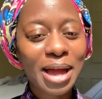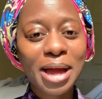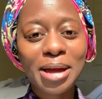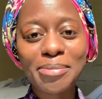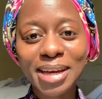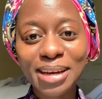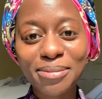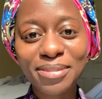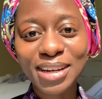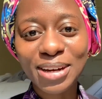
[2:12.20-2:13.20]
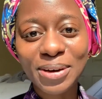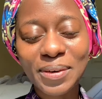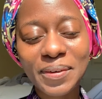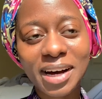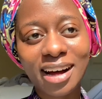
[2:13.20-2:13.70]
makeup
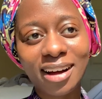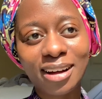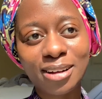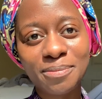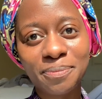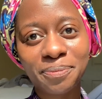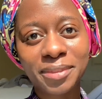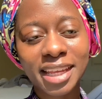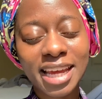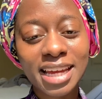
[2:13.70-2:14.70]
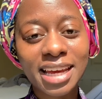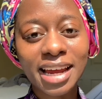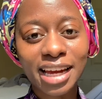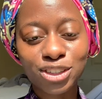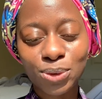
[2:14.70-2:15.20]
video, in it
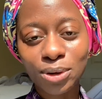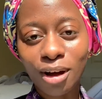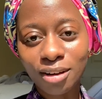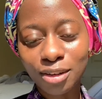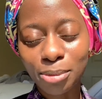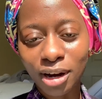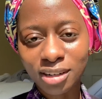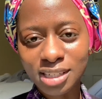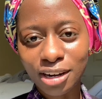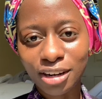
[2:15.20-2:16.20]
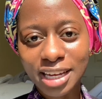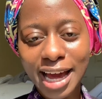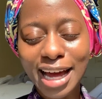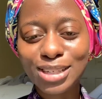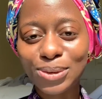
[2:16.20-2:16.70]
I showed all of the products that I already
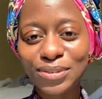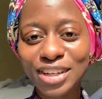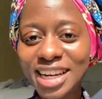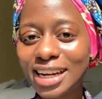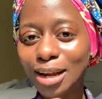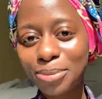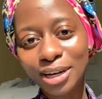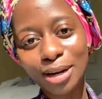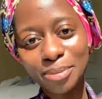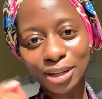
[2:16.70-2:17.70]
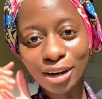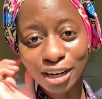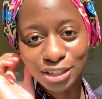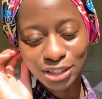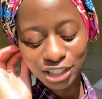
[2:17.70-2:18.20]
had. So if you didn't, I'll put it up in the
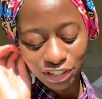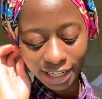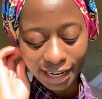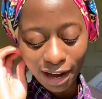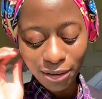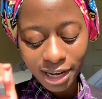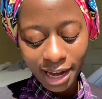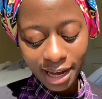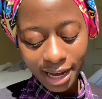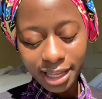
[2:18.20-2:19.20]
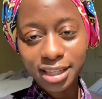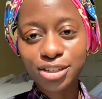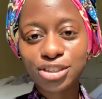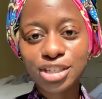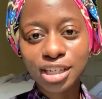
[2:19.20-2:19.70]
card so you can check it out. And these
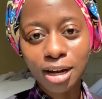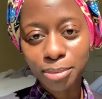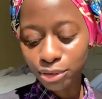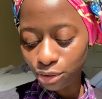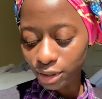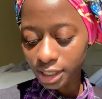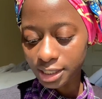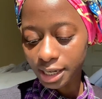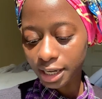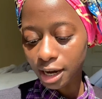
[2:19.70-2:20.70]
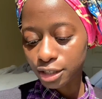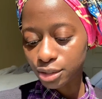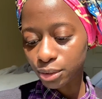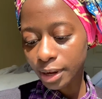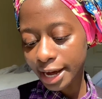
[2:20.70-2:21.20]
are just a couple of new things that I got.
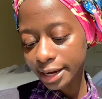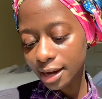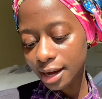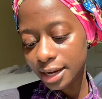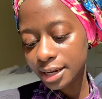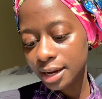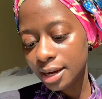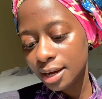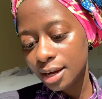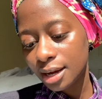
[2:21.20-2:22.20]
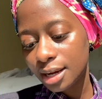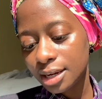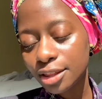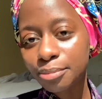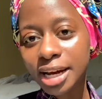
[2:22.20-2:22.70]
So I got
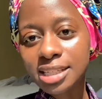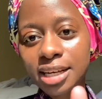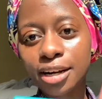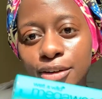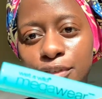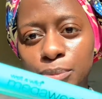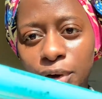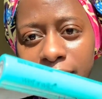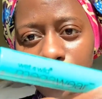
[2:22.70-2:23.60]
another mascara from Wet n